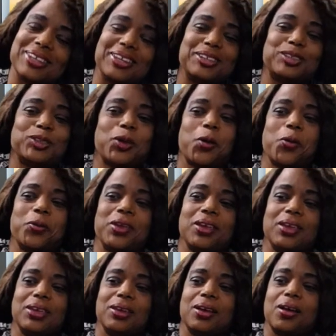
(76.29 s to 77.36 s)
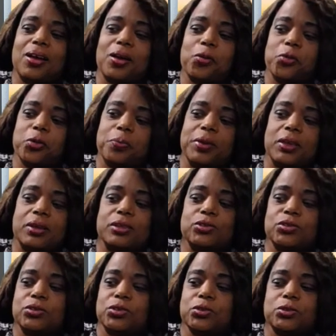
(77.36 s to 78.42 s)
And so he will be
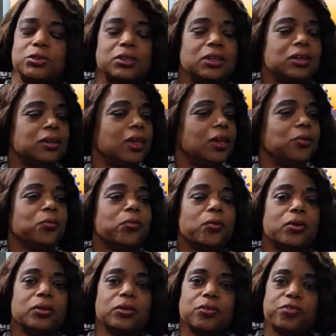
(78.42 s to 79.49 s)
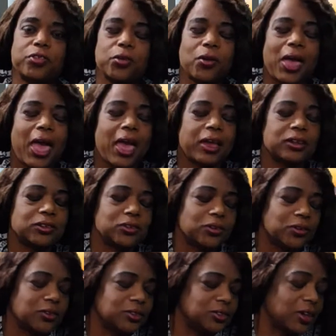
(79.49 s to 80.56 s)
introducing a wonderful
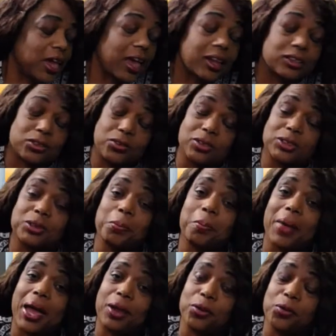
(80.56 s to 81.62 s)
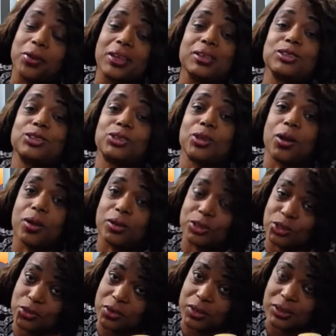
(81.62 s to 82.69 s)
actress, model, and
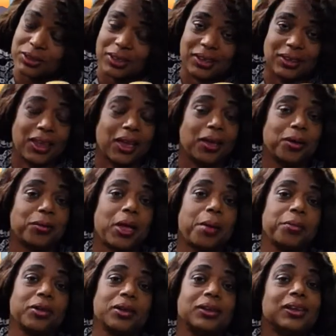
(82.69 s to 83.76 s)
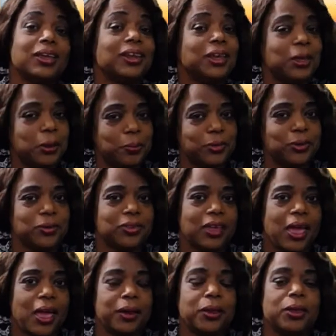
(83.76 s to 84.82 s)
songstress. And I'm going to let him do
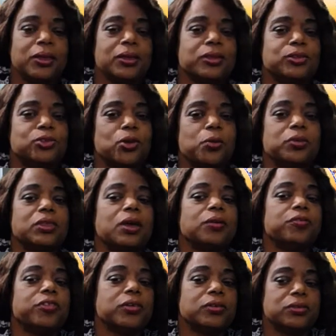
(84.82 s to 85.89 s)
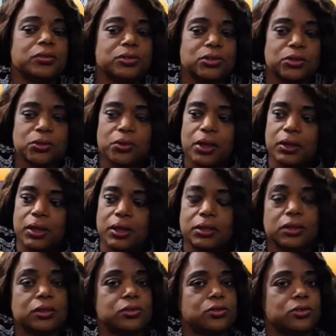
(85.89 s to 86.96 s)
that. So without further ado, I'd like
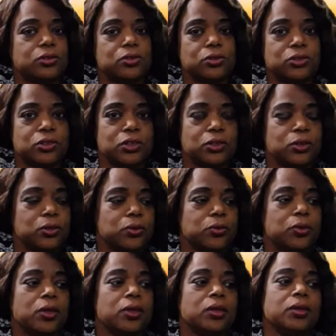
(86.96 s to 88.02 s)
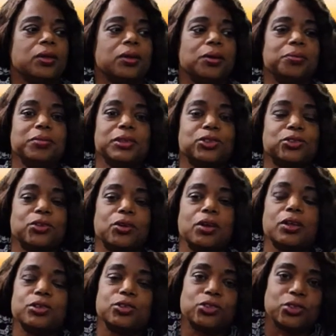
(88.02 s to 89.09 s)
to introduce to you
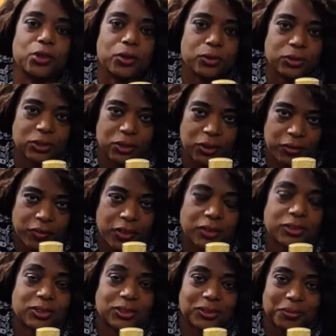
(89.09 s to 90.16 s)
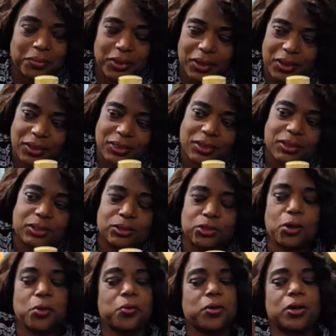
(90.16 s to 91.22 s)
Mr. Joseph Smith.
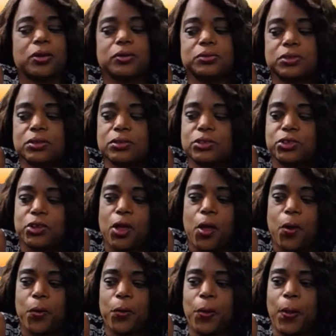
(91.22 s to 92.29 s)
Joe, welcome to the show.